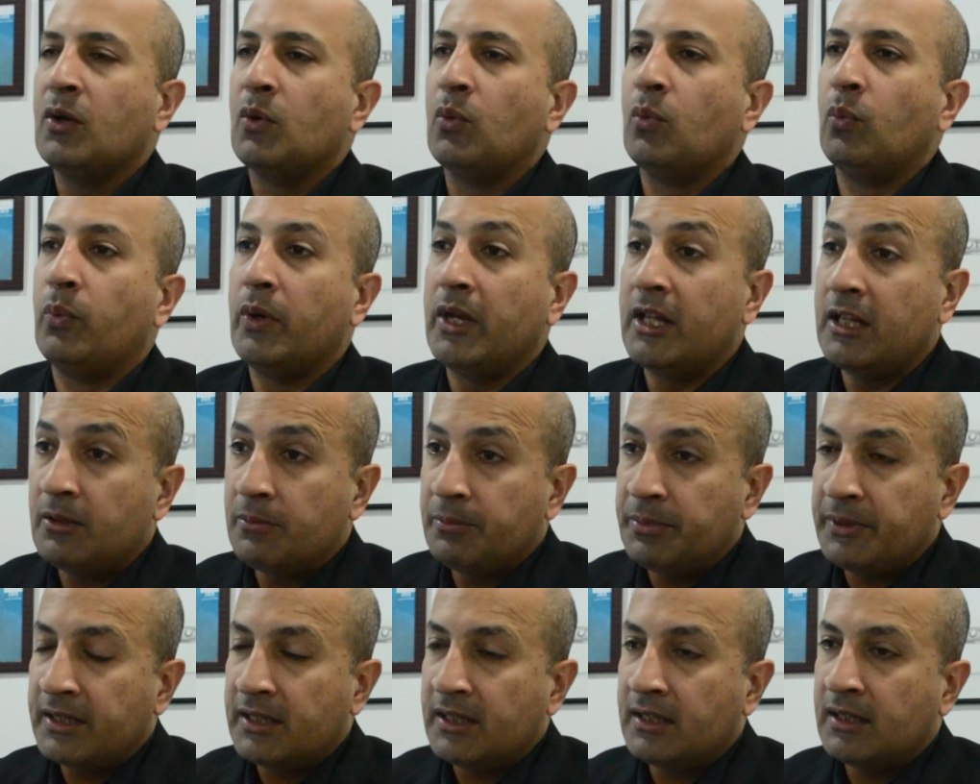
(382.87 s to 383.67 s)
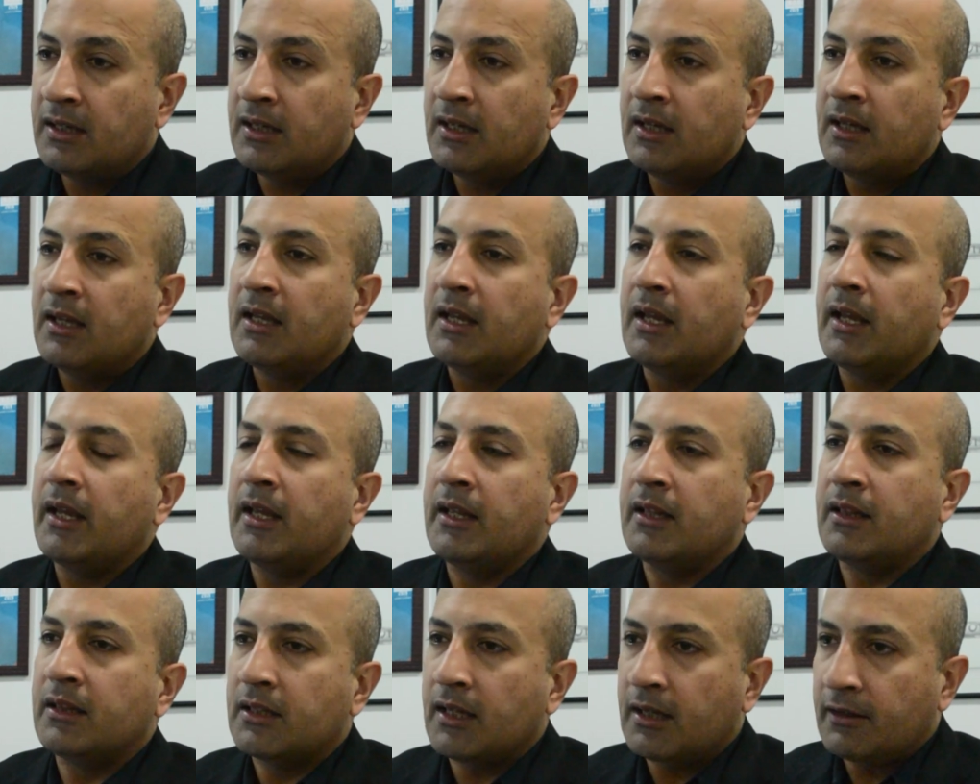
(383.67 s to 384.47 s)
will be
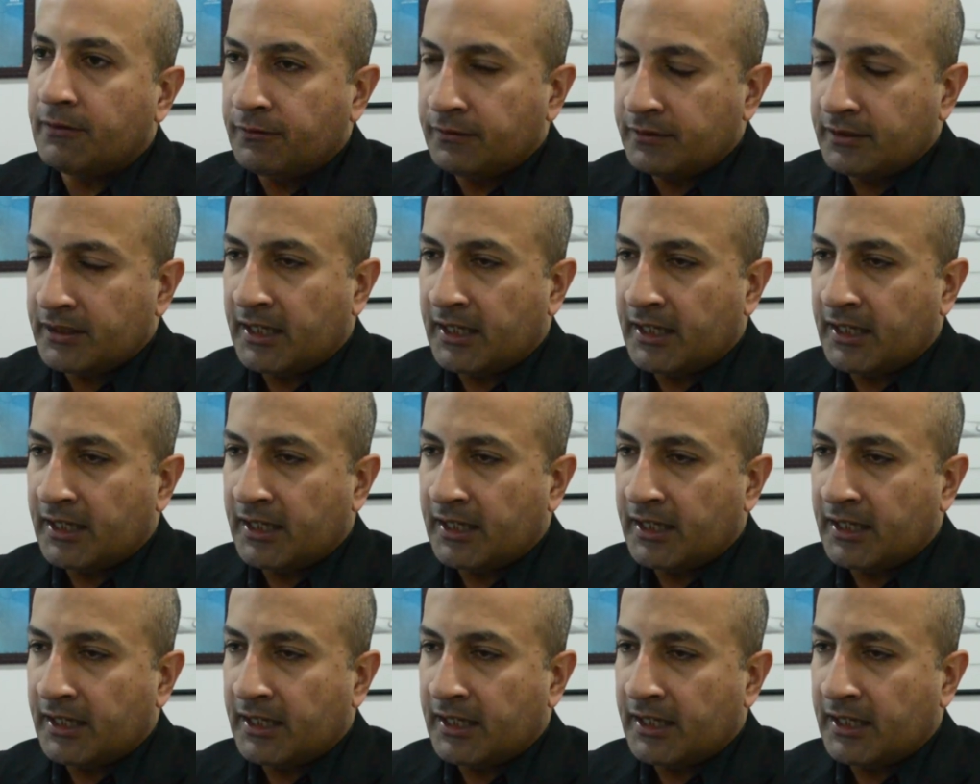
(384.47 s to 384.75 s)
enough